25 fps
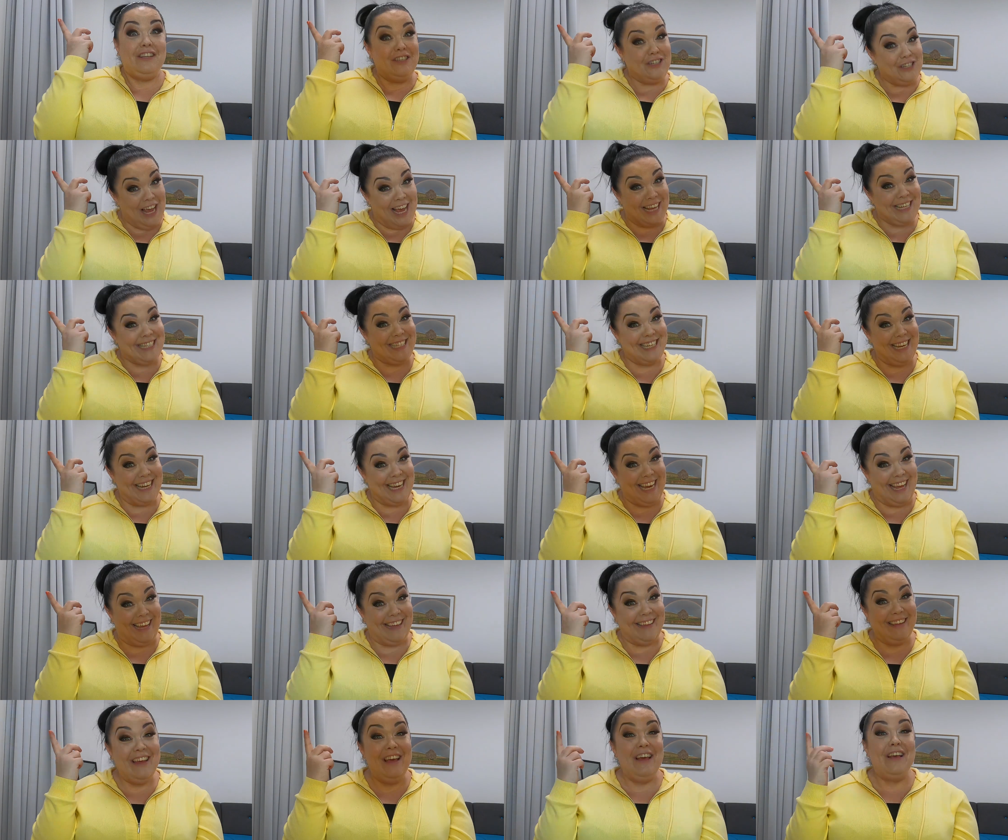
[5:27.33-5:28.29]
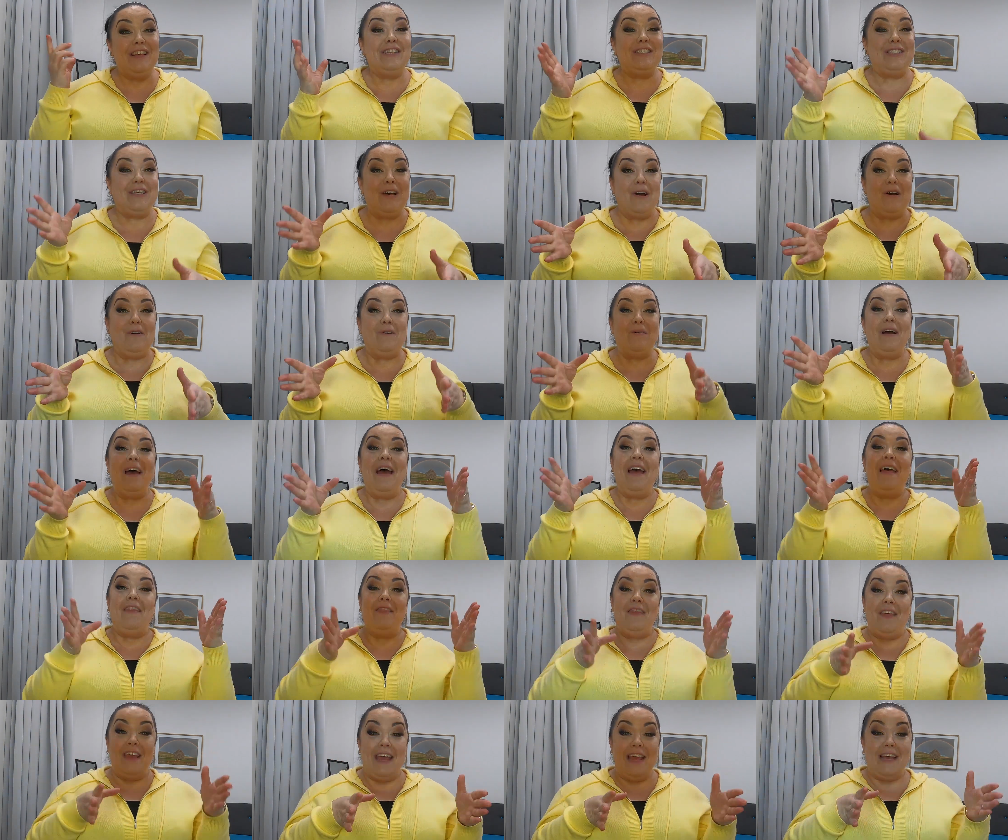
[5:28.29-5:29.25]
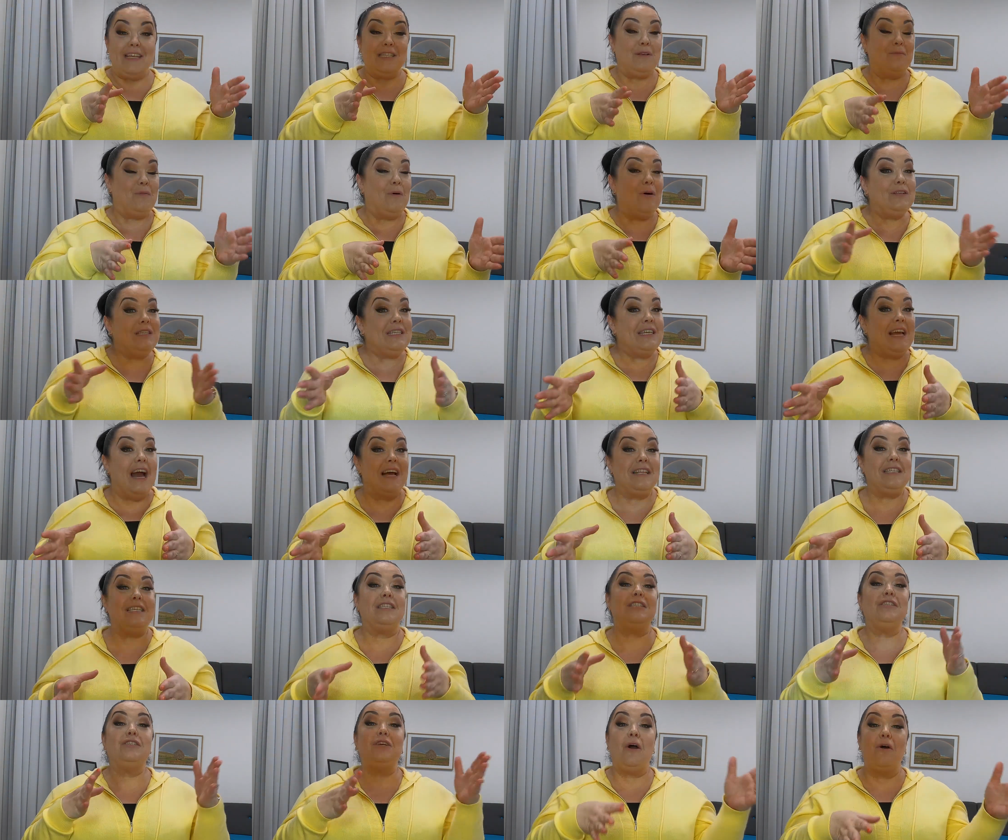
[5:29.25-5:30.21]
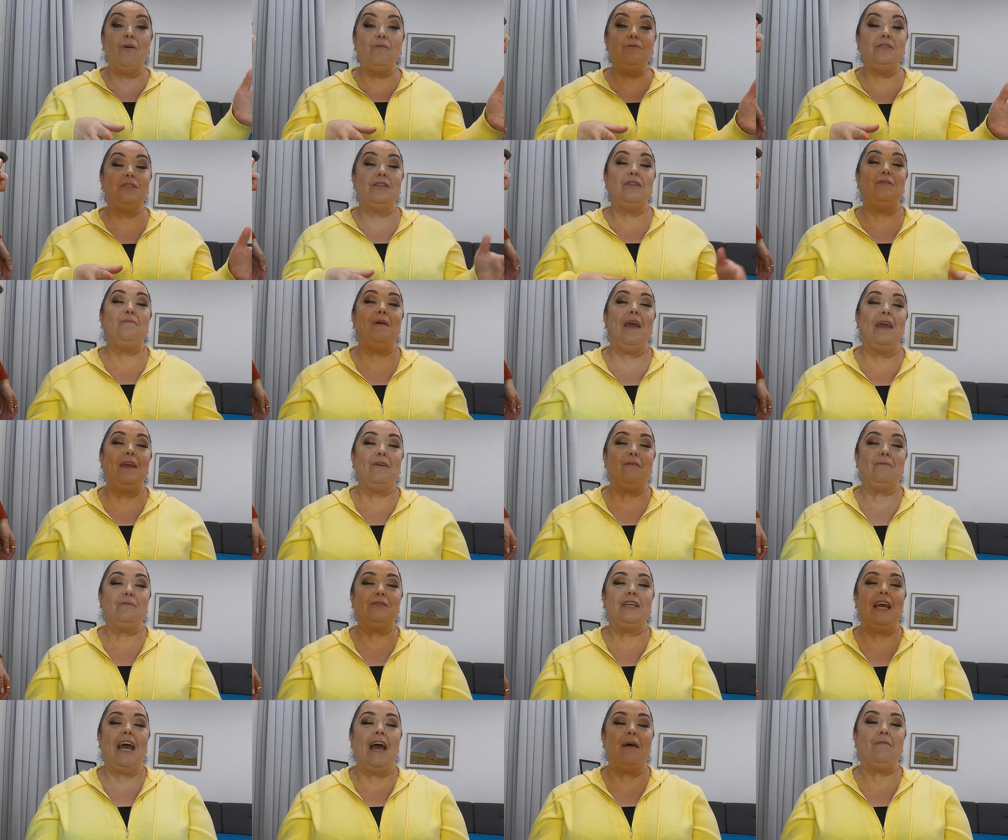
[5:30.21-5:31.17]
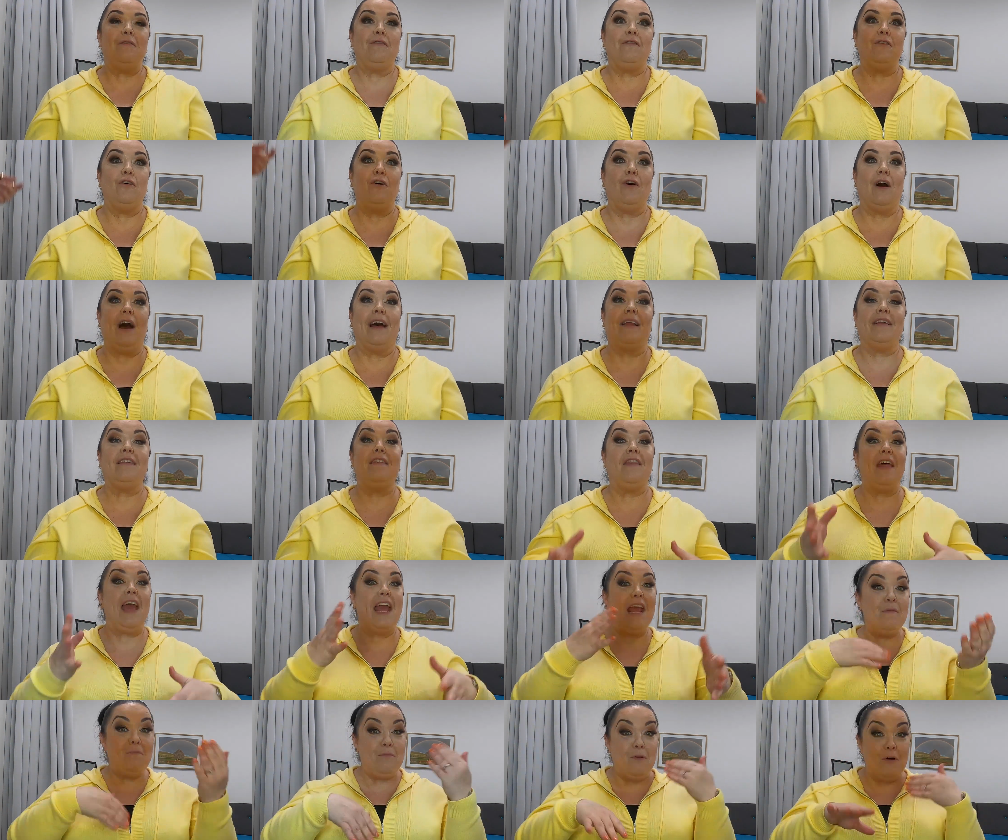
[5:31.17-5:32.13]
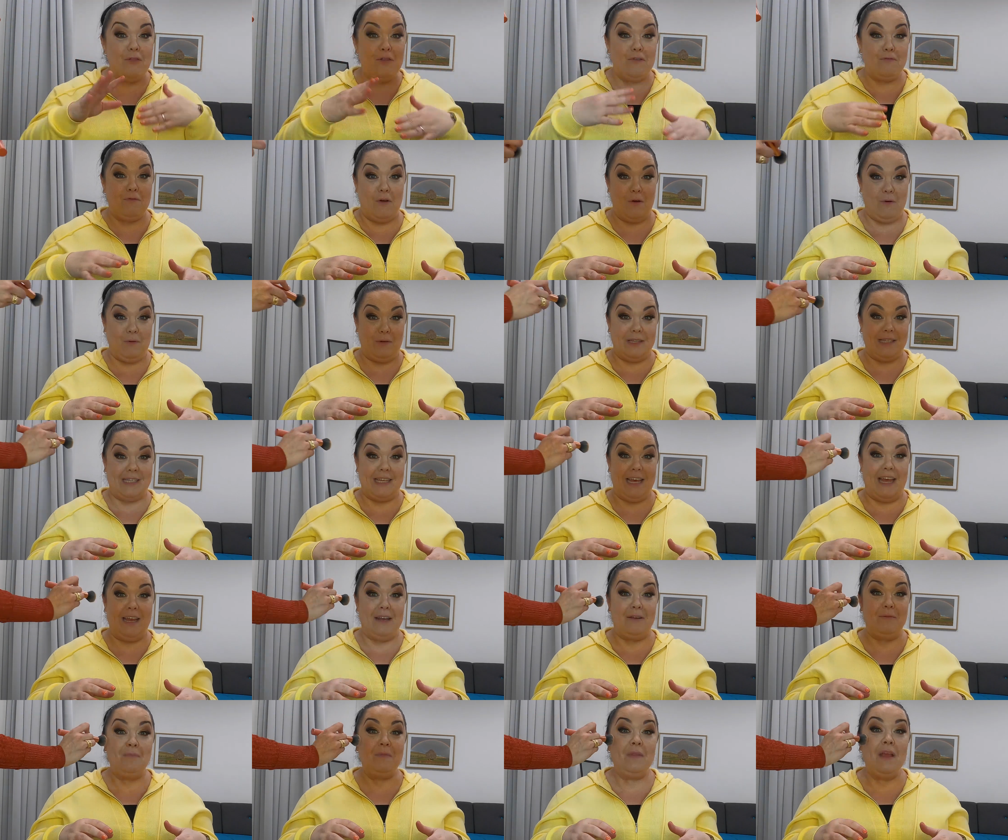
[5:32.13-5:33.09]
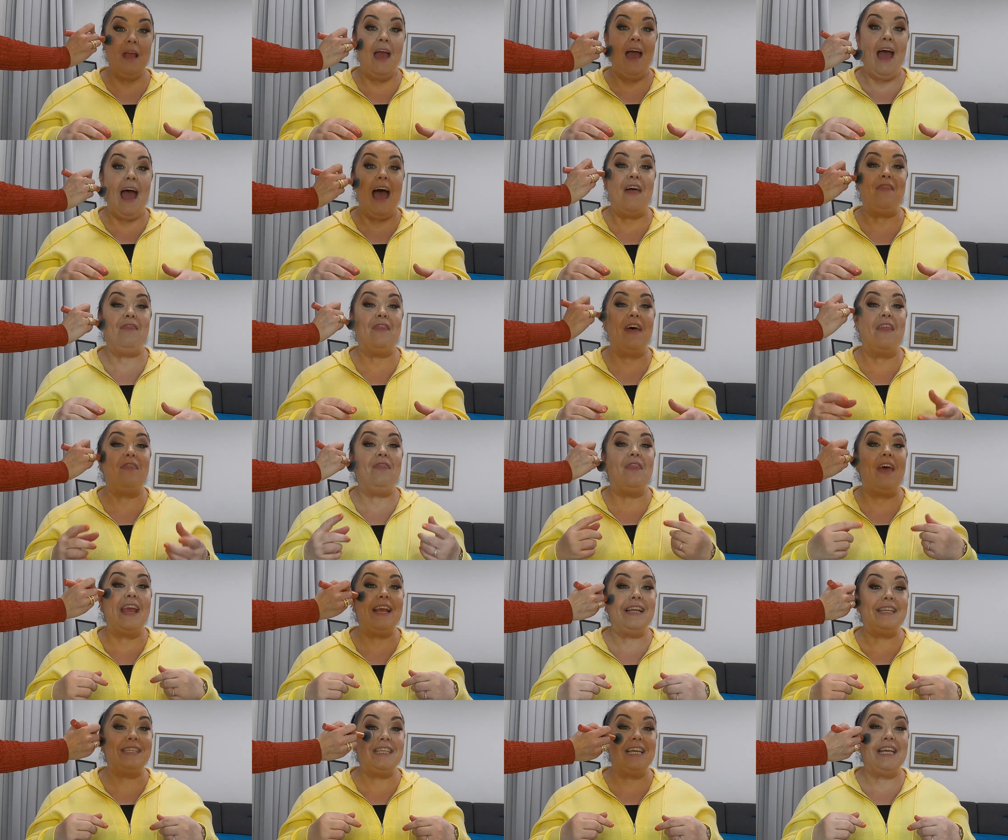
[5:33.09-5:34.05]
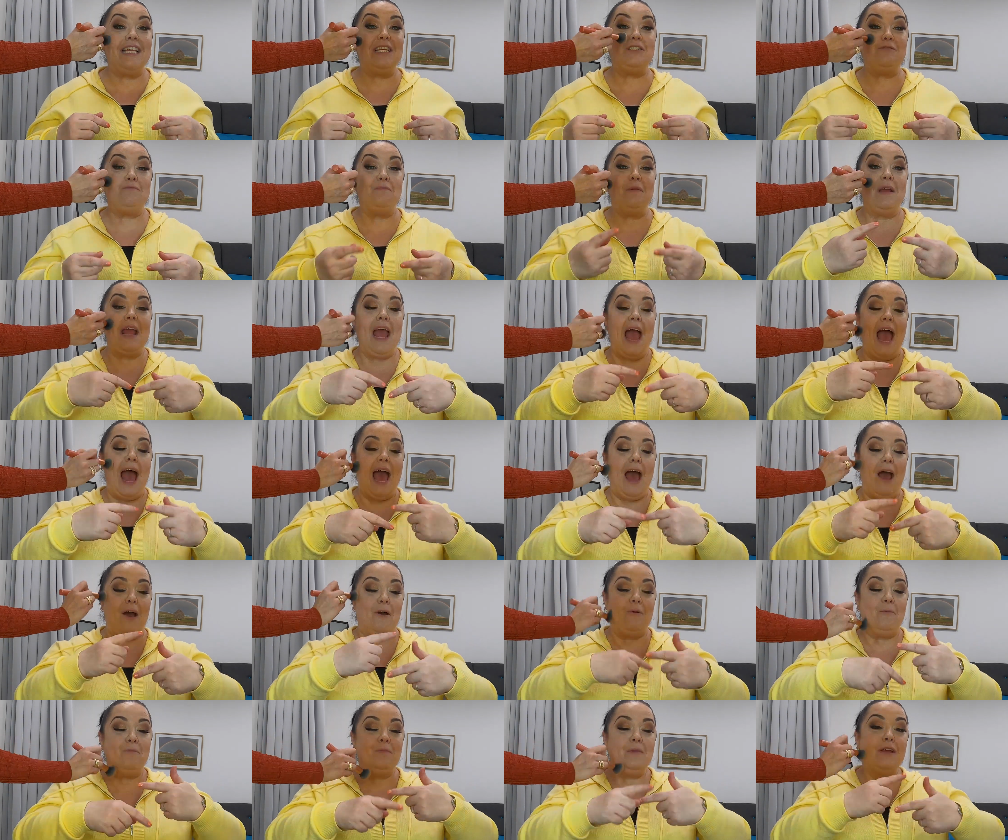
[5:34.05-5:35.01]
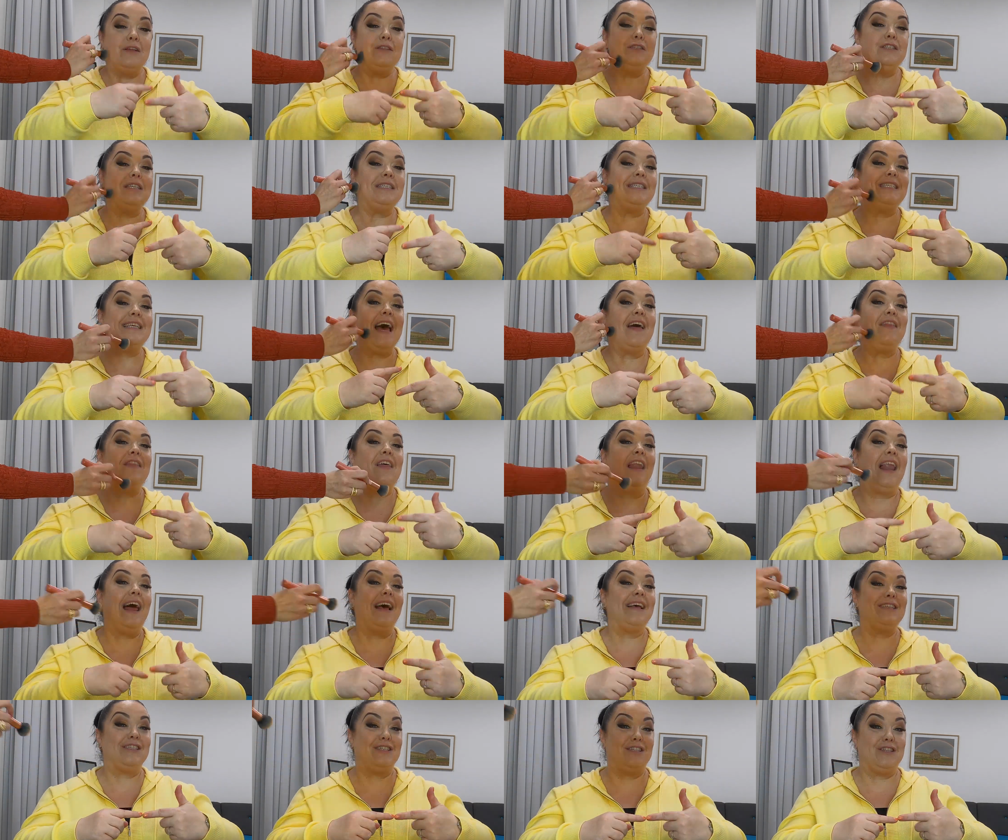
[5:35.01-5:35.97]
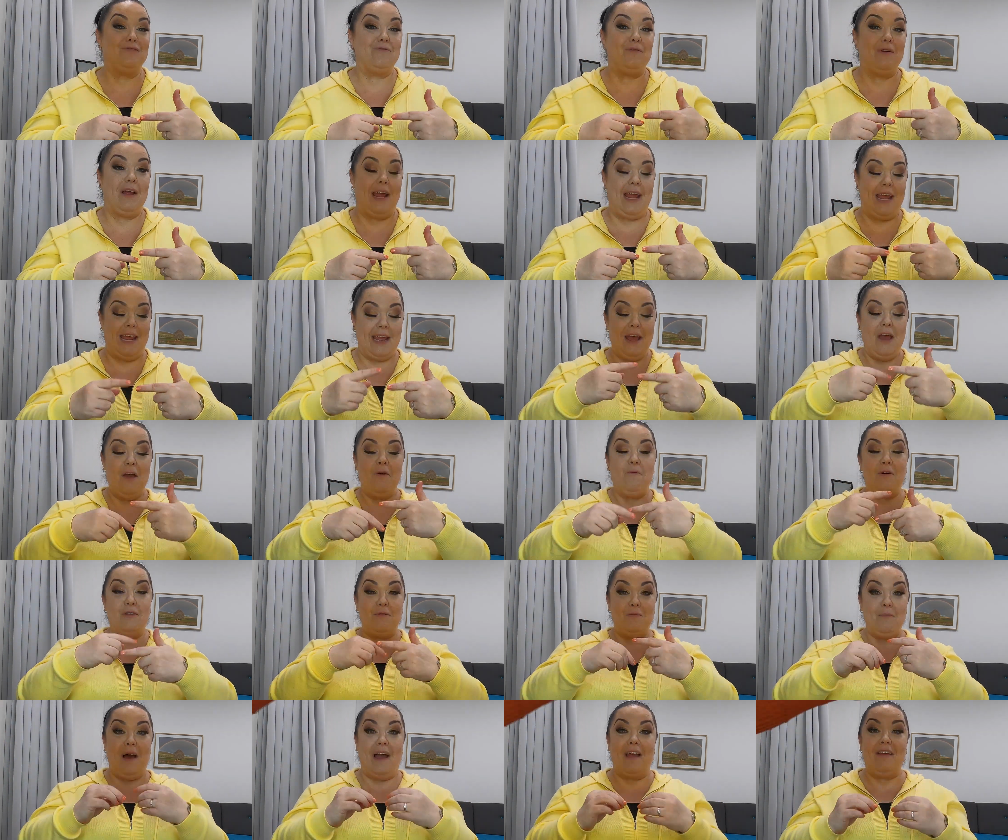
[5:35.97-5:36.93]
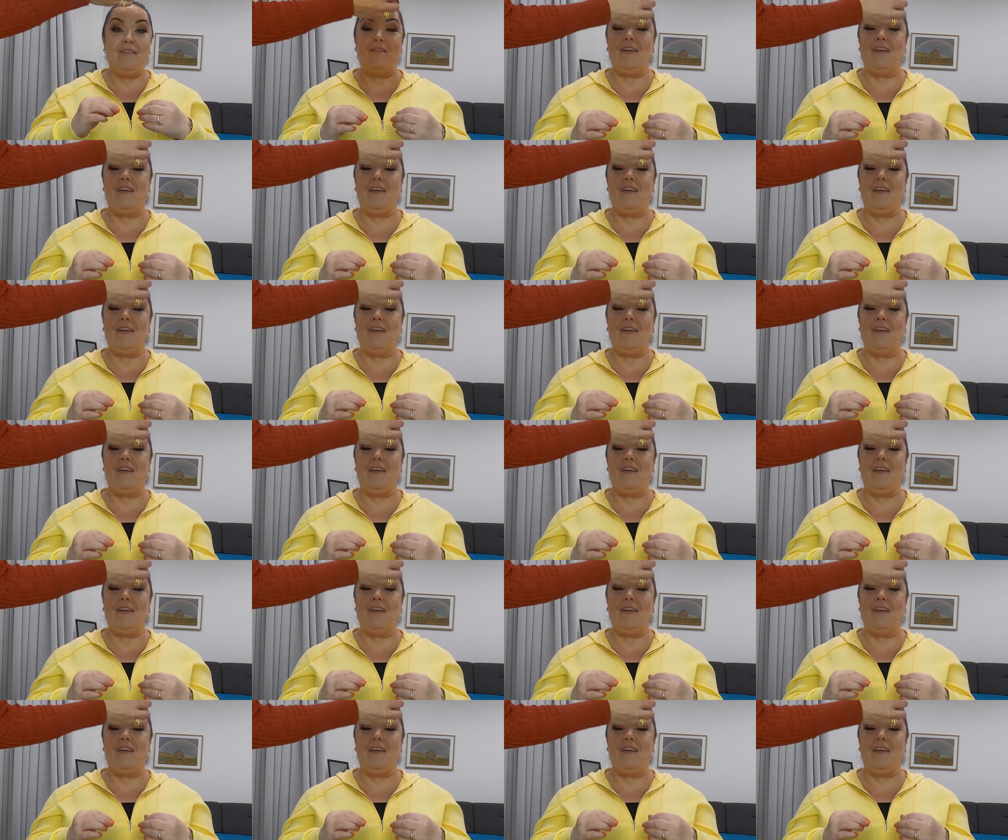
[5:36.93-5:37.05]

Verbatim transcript: Jess did it. So the supporting artist goes to the makeup chair beforehand, they put the rollers in, and then they teach me how to set the last three with my